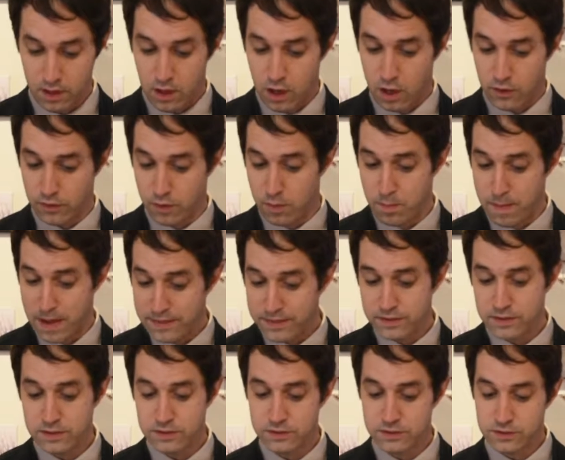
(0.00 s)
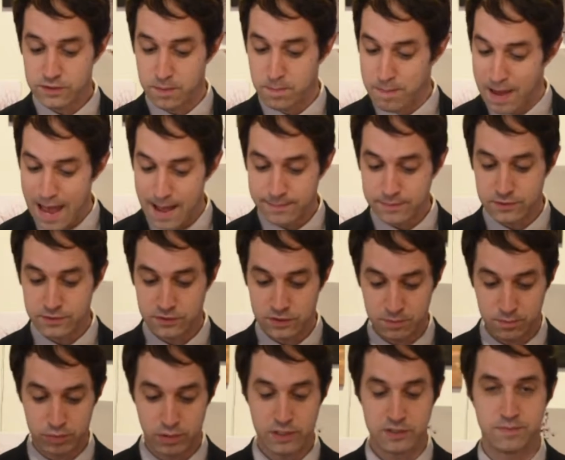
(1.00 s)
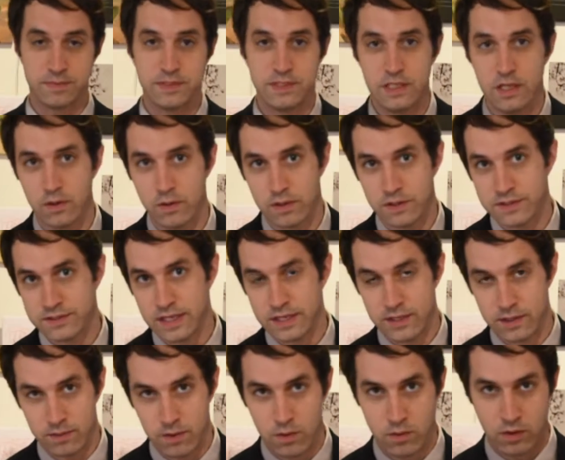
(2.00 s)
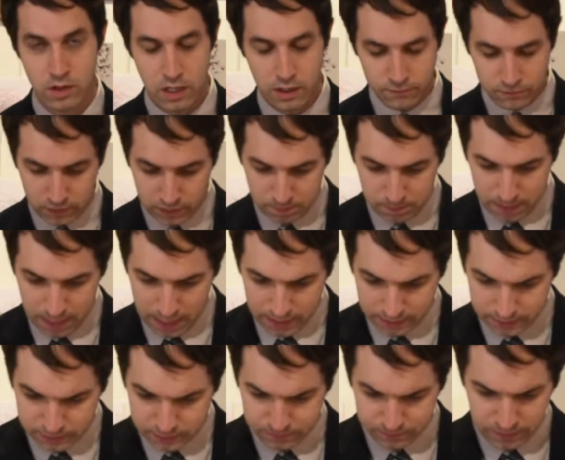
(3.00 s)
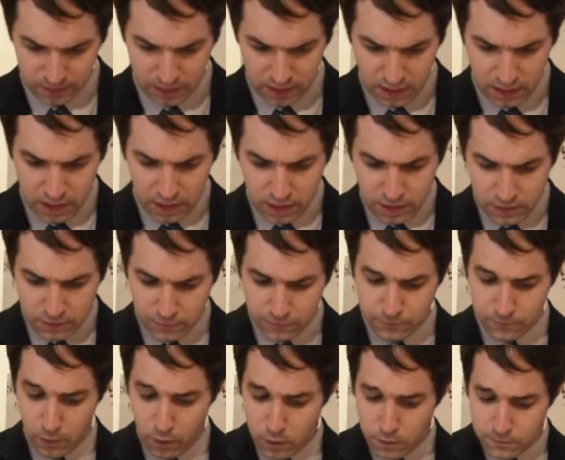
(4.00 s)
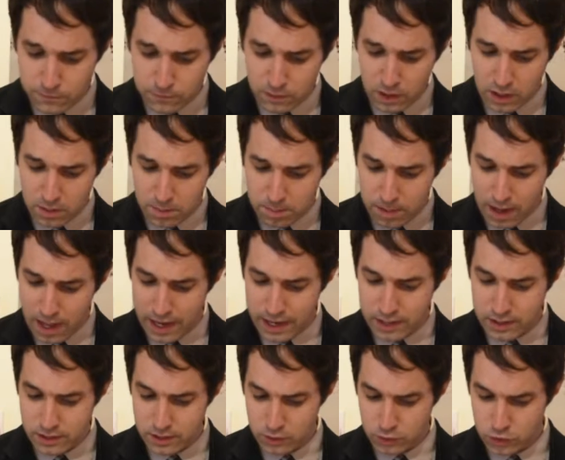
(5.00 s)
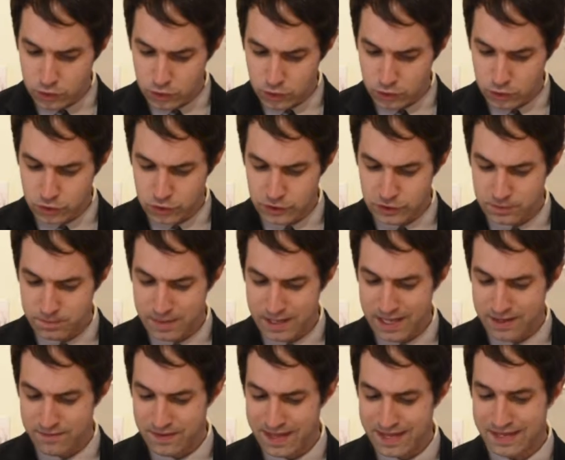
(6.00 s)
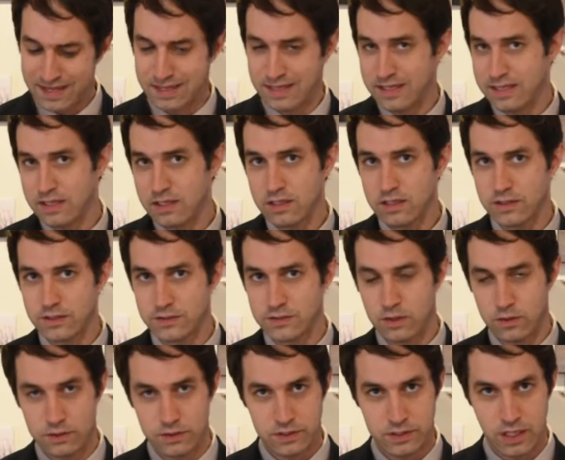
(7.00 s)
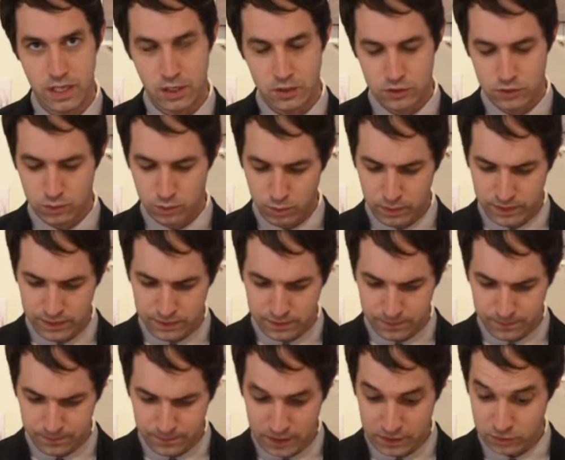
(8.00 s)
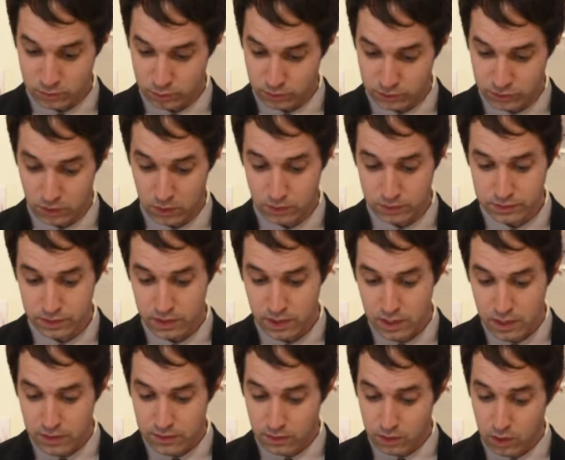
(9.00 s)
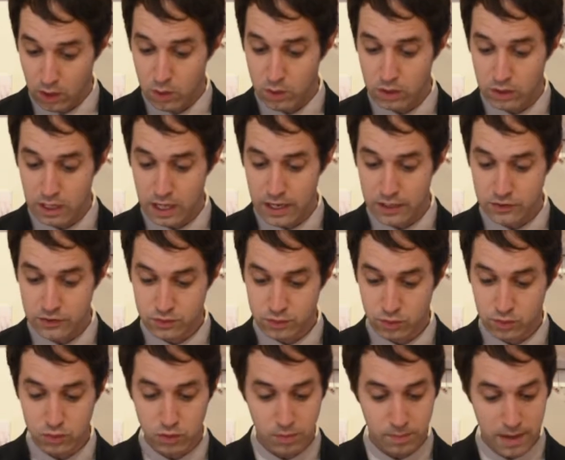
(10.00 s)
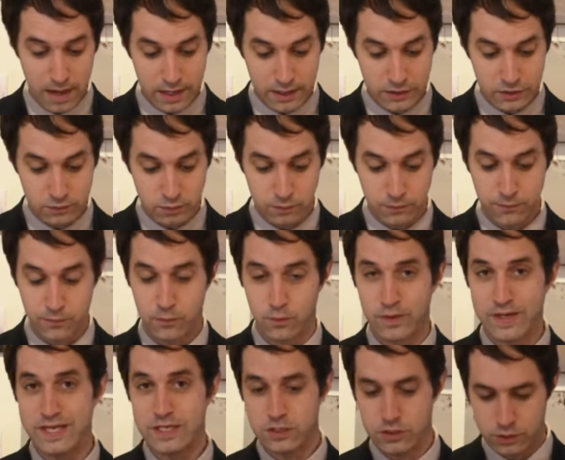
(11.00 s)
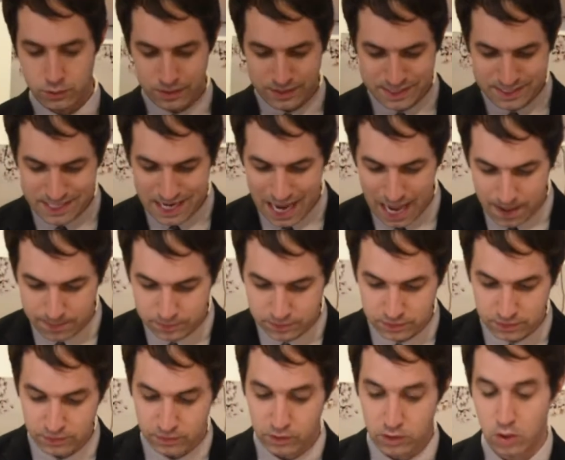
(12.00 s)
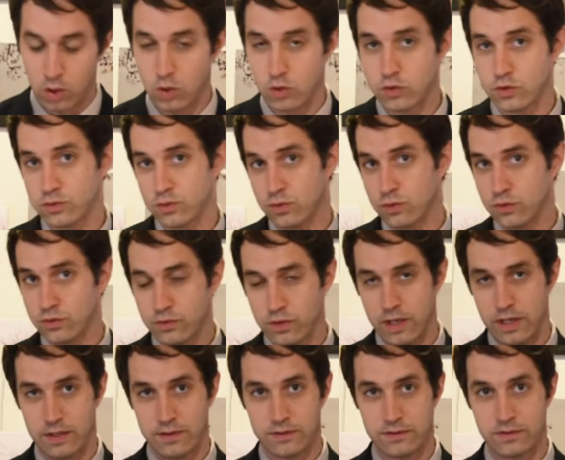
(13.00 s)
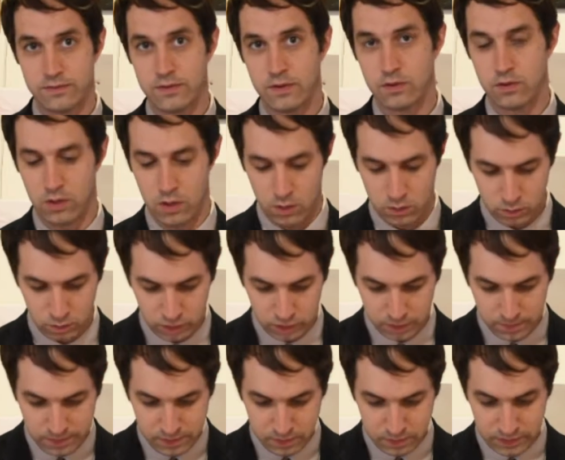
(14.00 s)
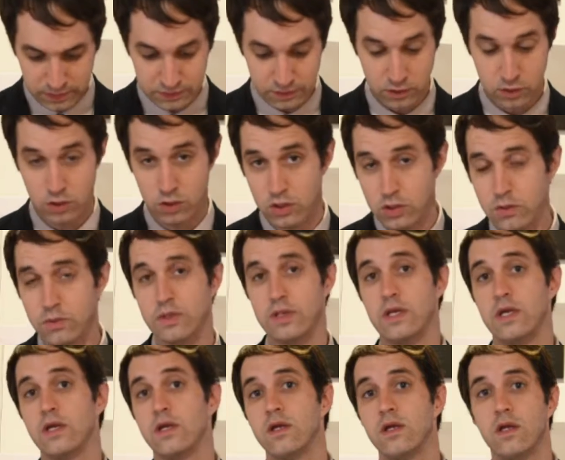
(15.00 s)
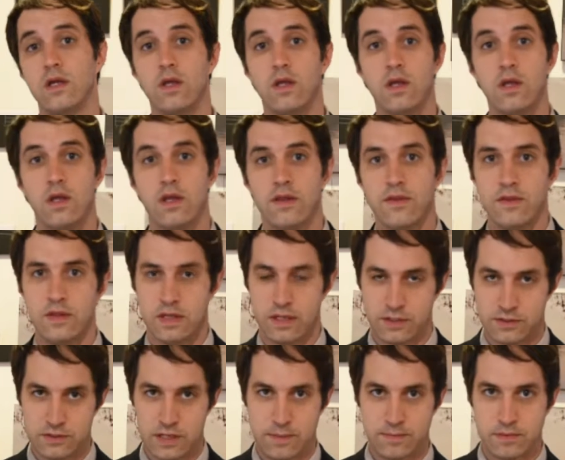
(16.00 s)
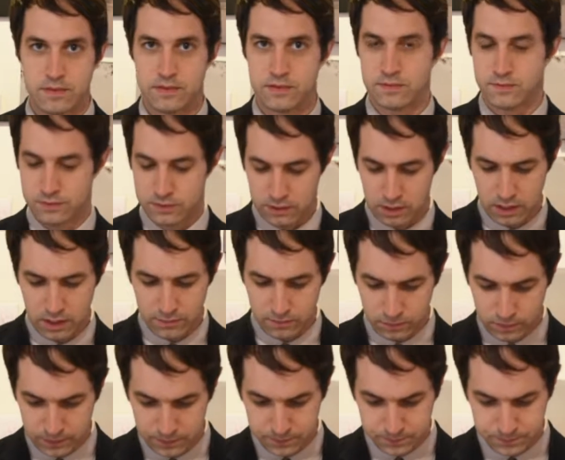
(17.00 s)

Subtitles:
Although Methodists, Baptists, and Presbyterians had their own governing bodies, the far-flung pioneer churches may have had little association with them. As a result, the localized rural bodies were free to adapt to the cultural trends of their local communities, including the acceptance of slavery.